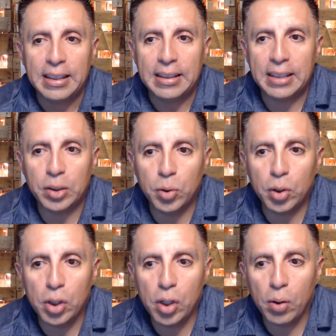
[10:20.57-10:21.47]
you
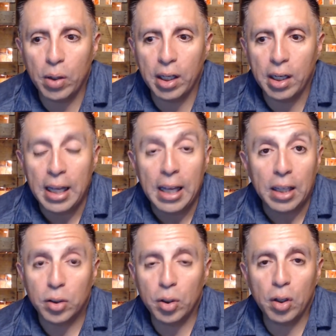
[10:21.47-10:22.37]
don't know, and
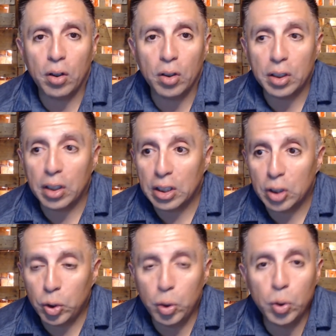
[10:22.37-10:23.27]

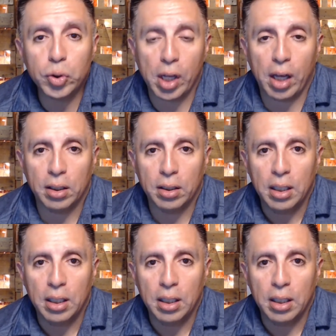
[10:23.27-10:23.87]
use that.